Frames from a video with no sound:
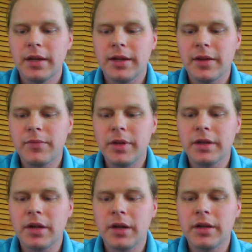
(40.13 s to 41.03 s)
Give me
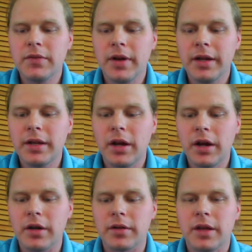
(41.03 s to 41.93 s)
an undivided
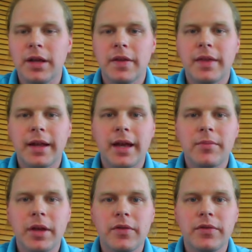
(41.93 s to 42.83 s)
heart, that I
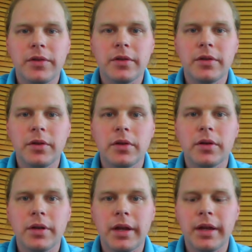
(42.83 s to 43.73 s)
may fear
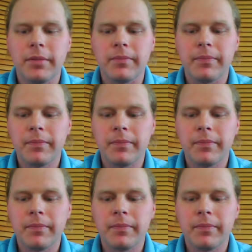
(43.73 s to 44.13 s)
your name.